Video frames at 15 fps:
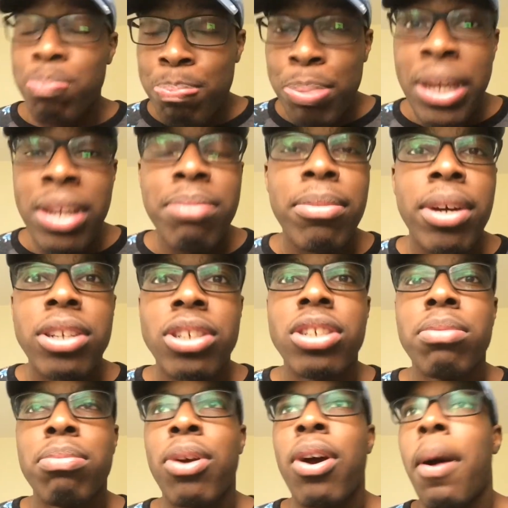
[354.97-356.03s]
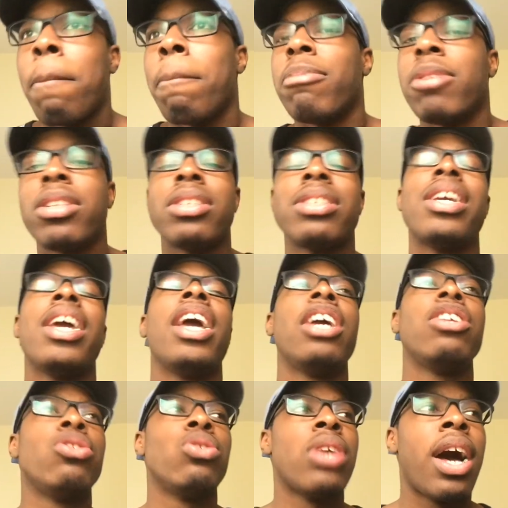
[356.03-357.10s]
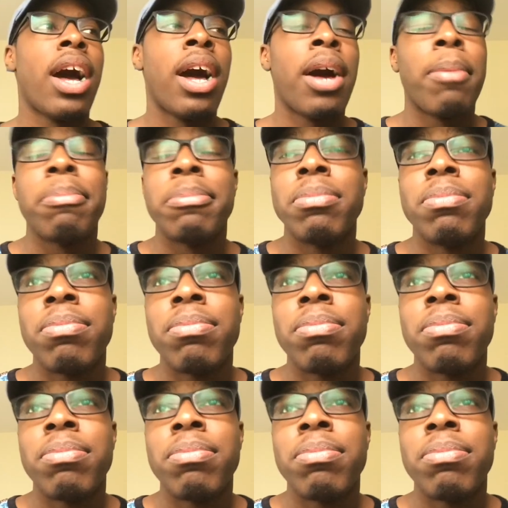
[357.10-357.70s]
Beating my shit, bro. I'm kid you not.